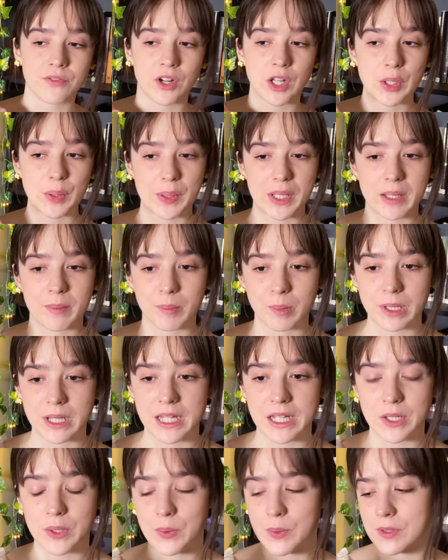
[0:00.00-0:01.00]
follow
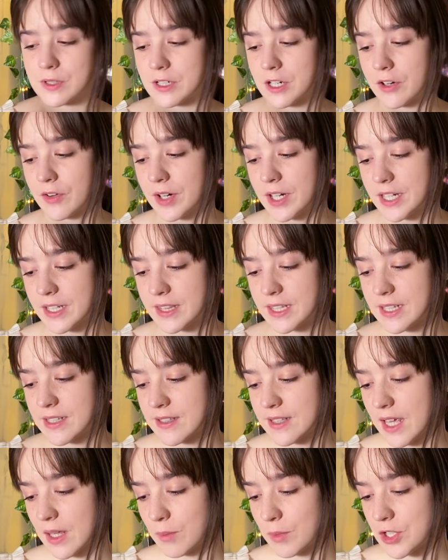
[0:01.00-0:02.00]
Kimberly, who is narrating
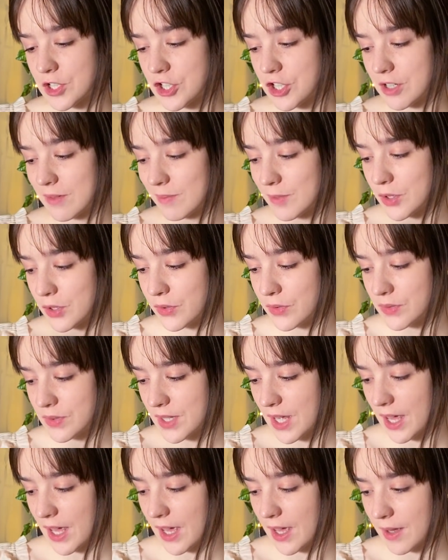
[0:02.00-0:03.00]
this, and when she
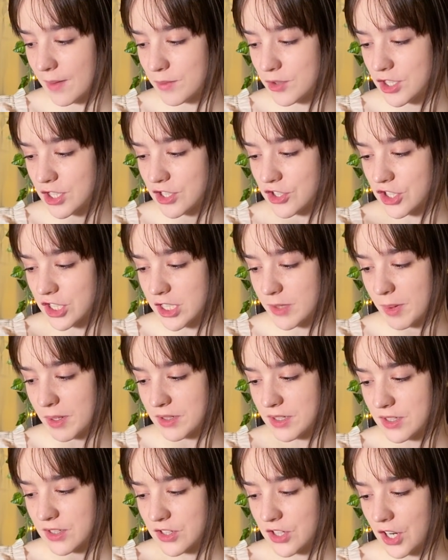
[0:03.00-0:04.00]
moves, she's just
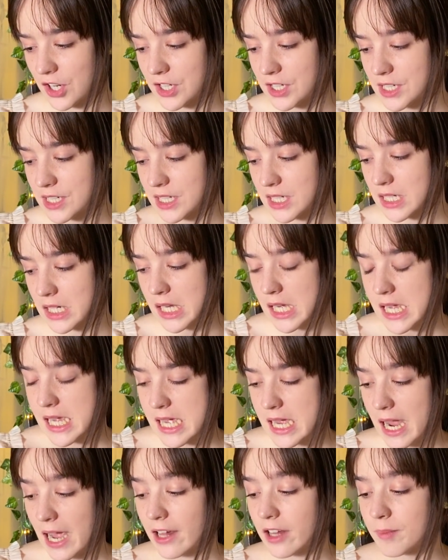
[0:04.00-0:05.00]
about to start
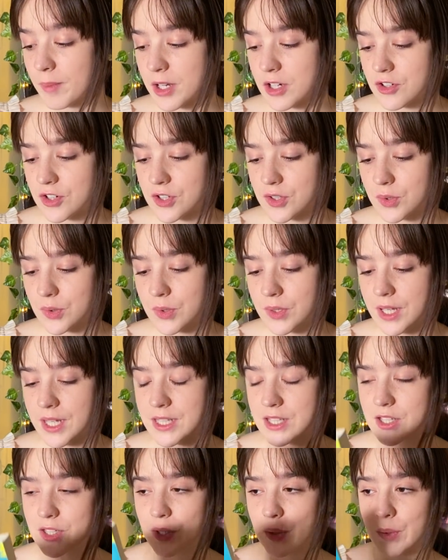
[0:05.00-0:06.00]
elementary school,
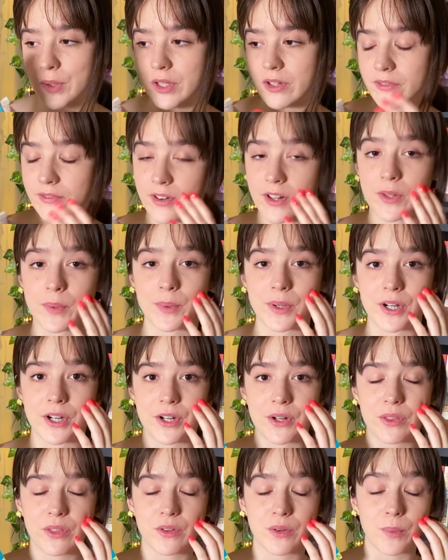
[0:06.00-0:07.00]
and so you follow
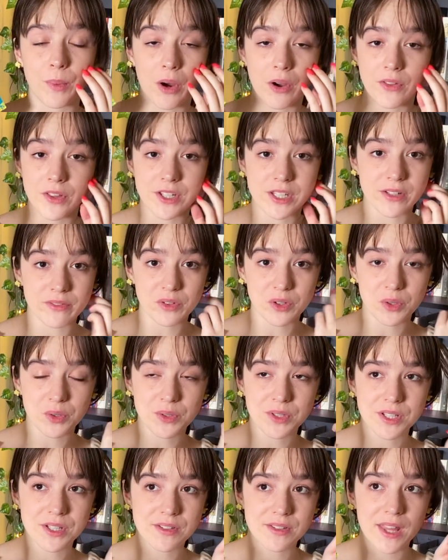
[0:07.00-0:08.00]
her through all the
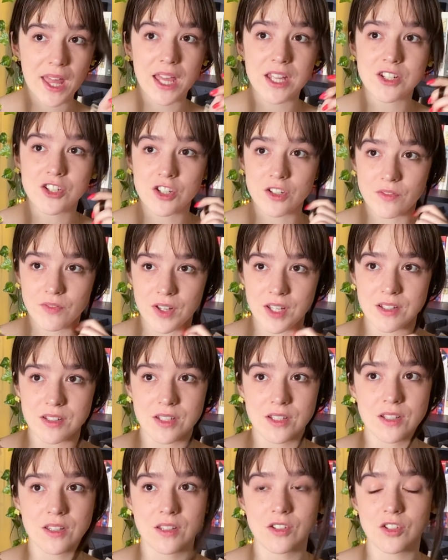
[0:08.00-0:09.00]
difficulties that she
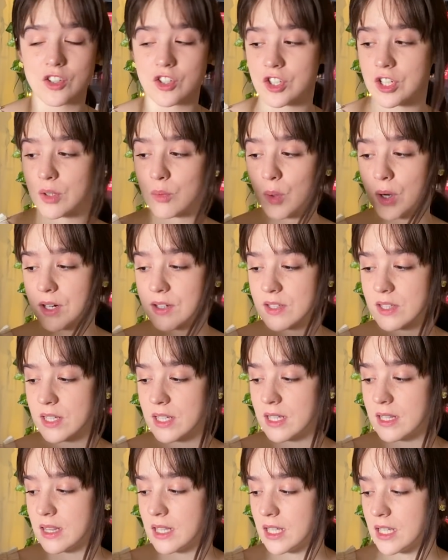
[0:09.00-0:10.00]
faces. She works
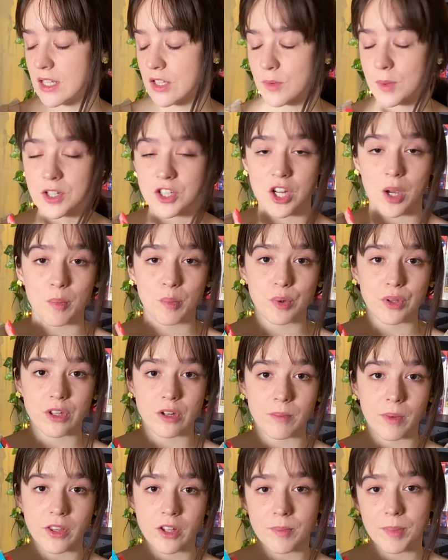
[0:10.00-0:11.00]
in the sweatshop with
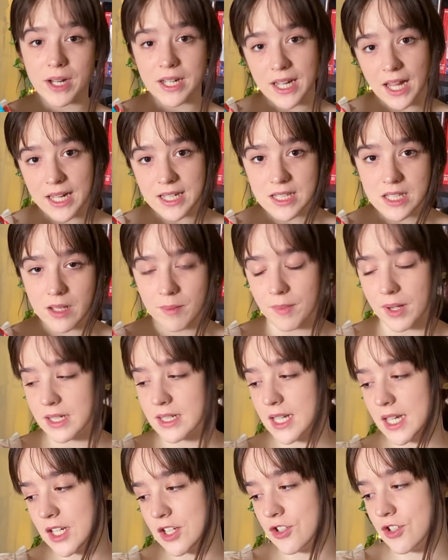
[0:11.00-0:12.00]
her mother by night, and by
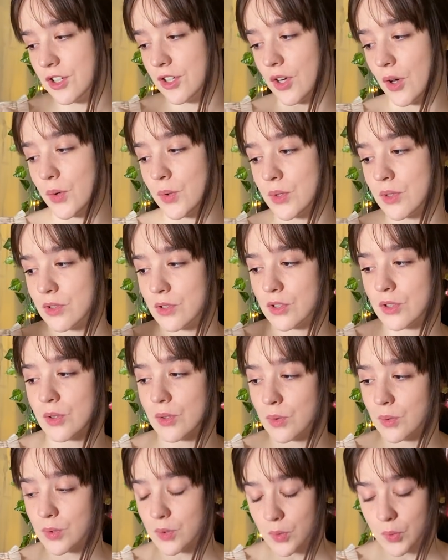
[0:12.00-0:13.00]
day she goes
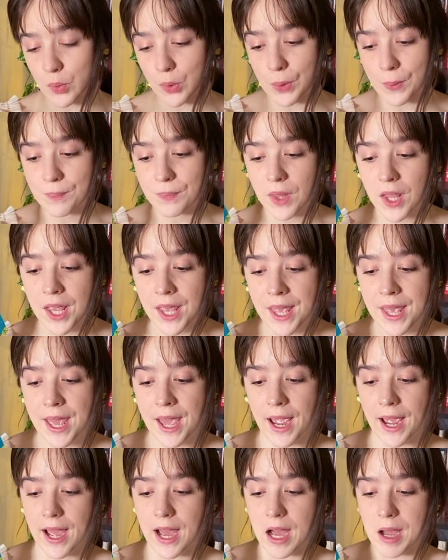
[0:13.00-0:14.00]
to school.
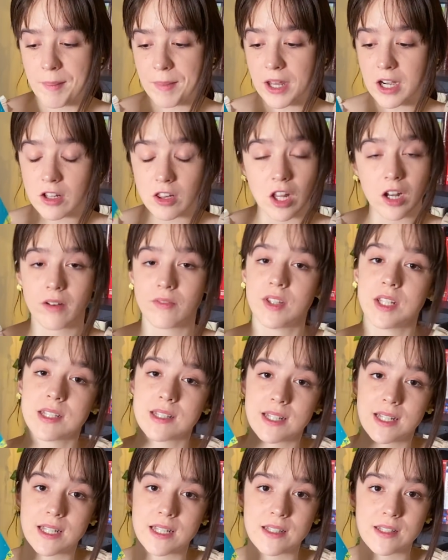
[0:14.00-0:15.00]
And a lot of this
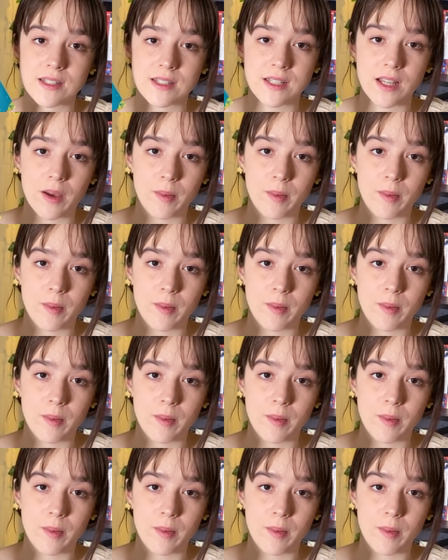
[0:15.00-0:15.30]
is